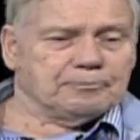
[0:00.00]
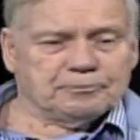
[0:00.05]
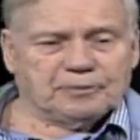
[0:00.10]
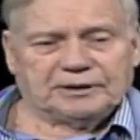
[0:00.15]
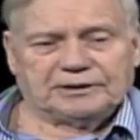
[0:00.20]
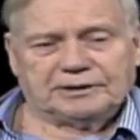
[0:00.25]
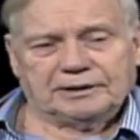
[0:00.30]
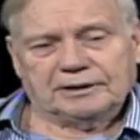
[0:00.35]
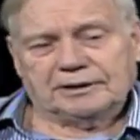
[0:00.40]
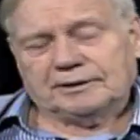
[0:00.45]

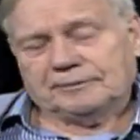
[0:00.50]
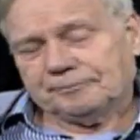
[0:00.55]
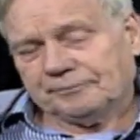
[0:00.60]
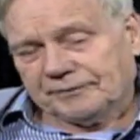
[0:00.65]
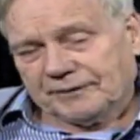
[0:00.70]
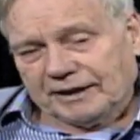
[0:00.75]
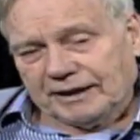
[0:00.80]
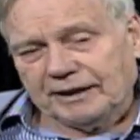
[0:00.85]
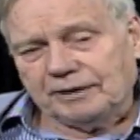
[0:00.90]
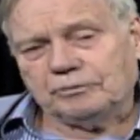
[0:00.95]
But
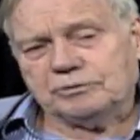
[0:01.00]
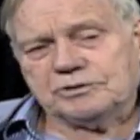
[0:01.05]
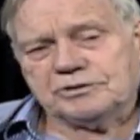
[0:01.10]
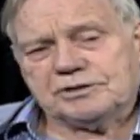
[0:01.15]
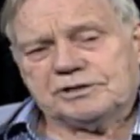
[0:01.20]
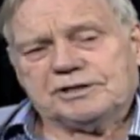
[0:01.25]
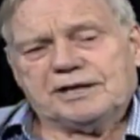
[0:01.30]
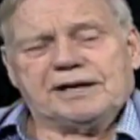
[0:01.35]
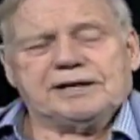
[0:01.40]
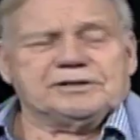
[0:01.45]
he was
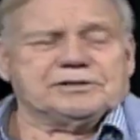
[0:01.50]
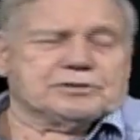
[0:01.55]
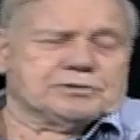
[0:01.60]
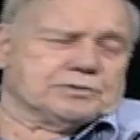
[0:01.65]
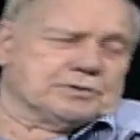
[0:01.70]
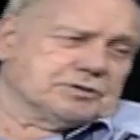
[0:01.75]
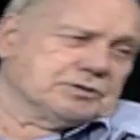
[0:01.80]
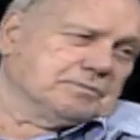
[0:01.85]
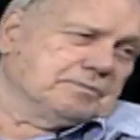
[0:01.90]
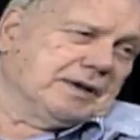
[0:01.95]
a
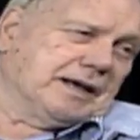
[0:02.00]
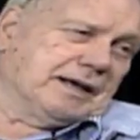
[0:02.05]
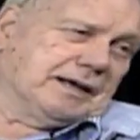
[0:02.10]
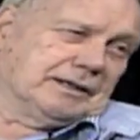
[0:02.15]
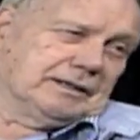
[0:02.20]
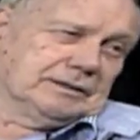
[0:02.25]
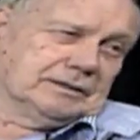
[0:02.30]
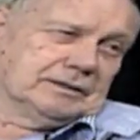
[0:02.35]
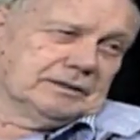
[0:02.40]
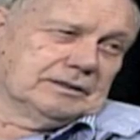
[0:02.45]
dangerous
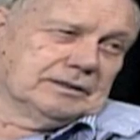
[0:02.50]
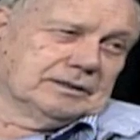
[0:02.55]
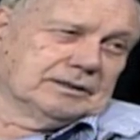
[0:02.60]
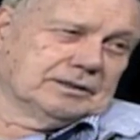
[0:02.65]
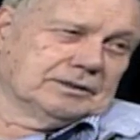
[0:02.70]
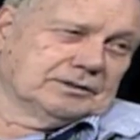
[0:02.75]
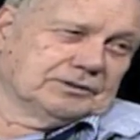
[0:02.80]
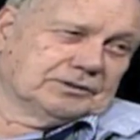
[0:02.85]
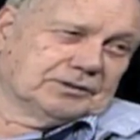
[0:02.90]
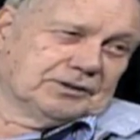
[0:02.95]
man
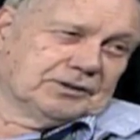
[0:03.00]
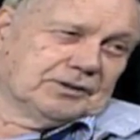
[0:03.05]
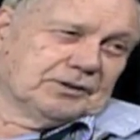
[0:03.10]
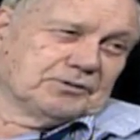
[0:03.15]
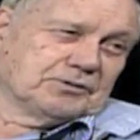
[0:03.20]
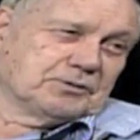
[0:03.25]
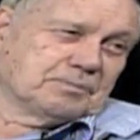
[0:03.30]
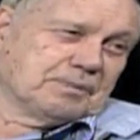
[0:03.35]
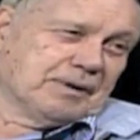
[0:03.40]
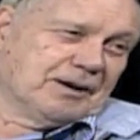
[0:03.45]
to
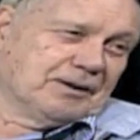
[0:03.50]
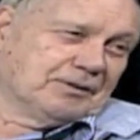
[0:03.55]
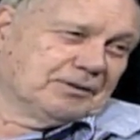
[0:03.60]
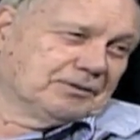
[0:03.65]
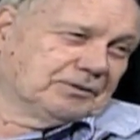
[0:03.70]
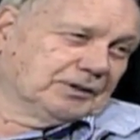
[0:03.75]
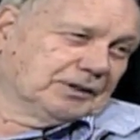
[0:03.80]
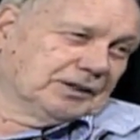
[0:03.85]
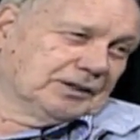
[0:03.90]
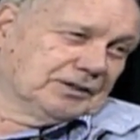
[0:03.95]
those
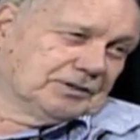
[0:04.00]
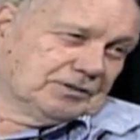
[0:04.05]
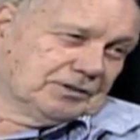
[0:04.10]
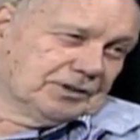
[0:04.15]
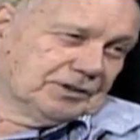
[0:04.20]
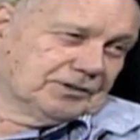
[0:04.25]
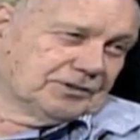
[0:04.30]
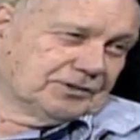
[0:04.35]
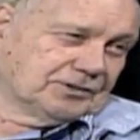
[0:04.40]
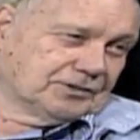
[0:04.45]
powerful
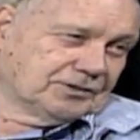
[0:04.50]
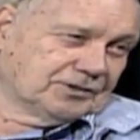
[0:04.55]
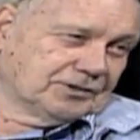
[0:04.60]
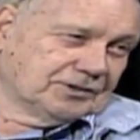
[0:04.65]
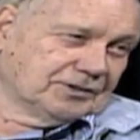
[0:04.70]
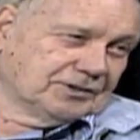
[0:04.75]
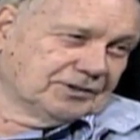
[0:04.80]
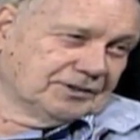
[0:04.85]
interests.